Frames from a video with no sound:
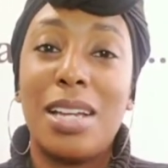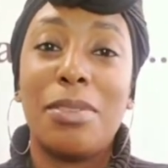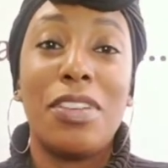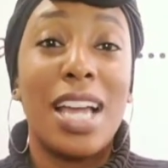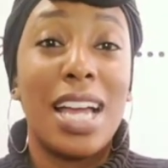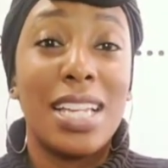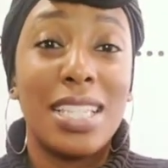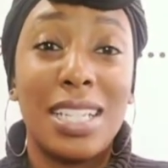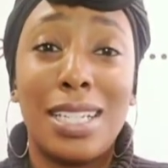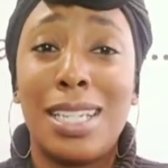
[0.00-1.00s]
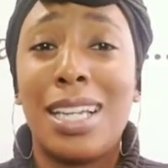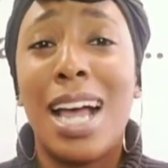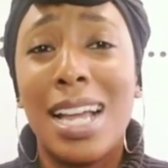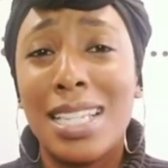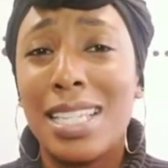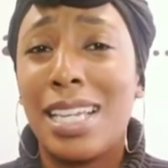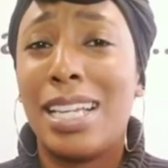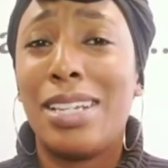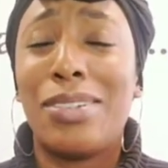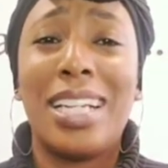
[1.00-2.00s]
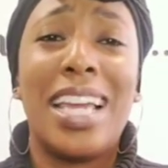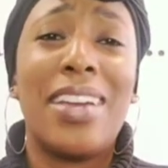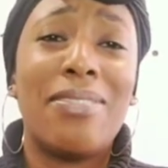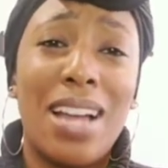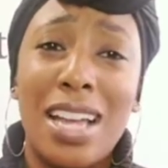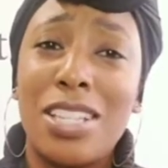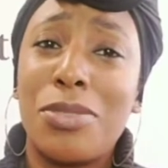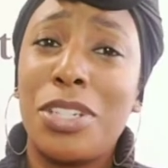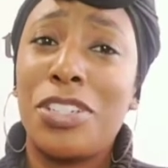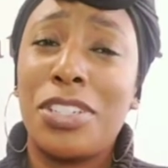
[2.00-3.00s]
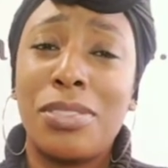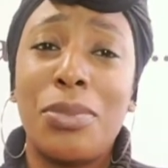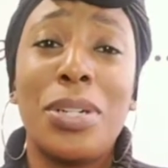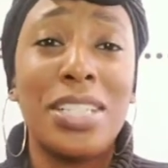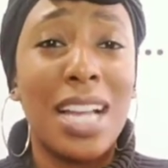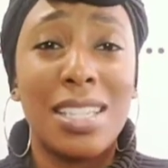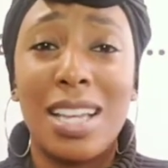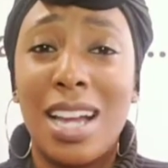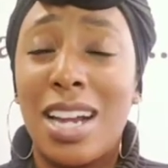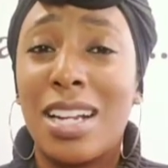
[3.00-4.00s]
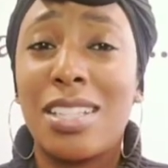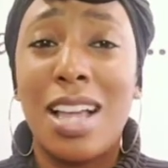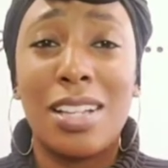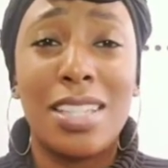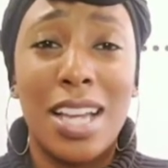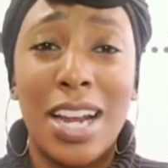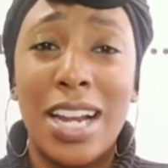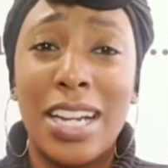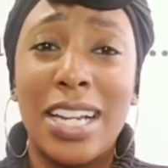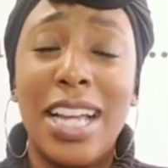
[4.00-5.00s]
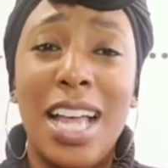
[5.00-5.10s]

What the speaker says: If you guys need any content or any advice, reach out to her, talk to her.